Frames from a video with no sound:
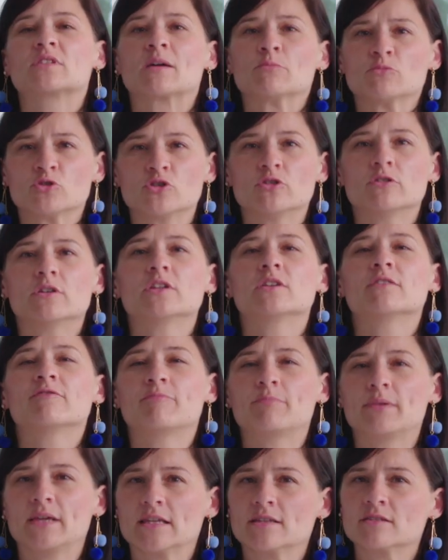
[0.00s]
I'm sure
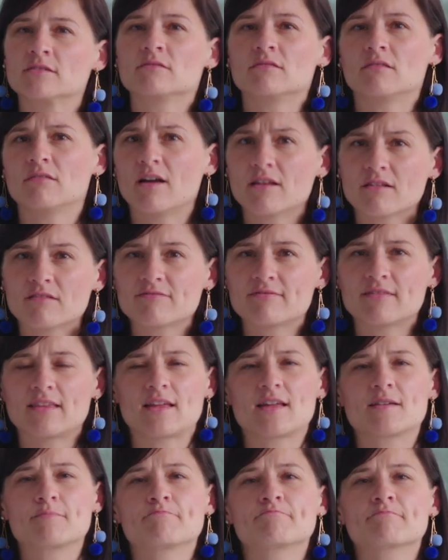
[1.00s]
you've been to a lot of
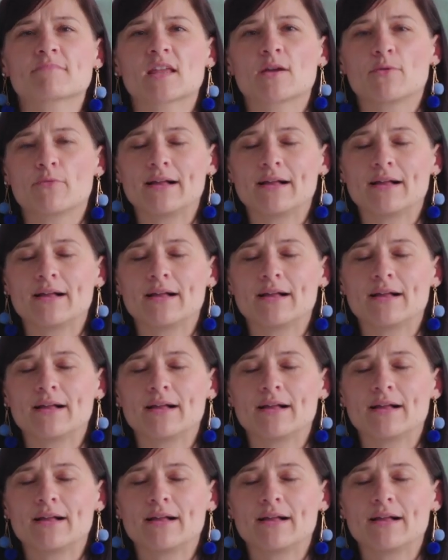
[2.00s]
them.